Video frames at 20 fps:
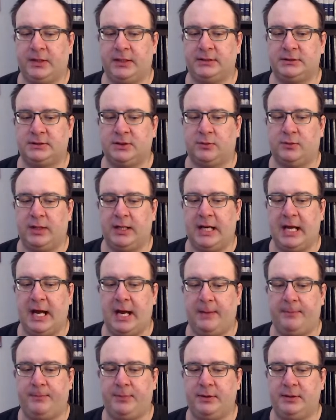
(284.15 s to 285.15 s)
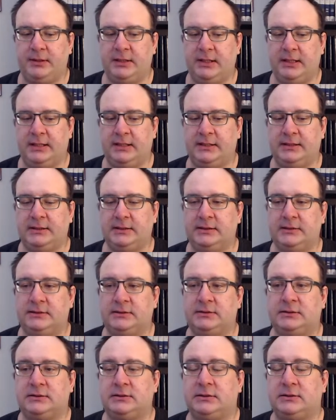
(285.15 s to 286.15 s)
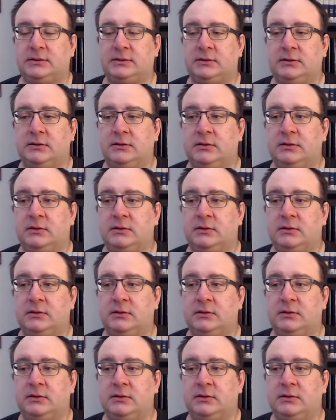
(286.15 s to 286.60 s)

And so what happened is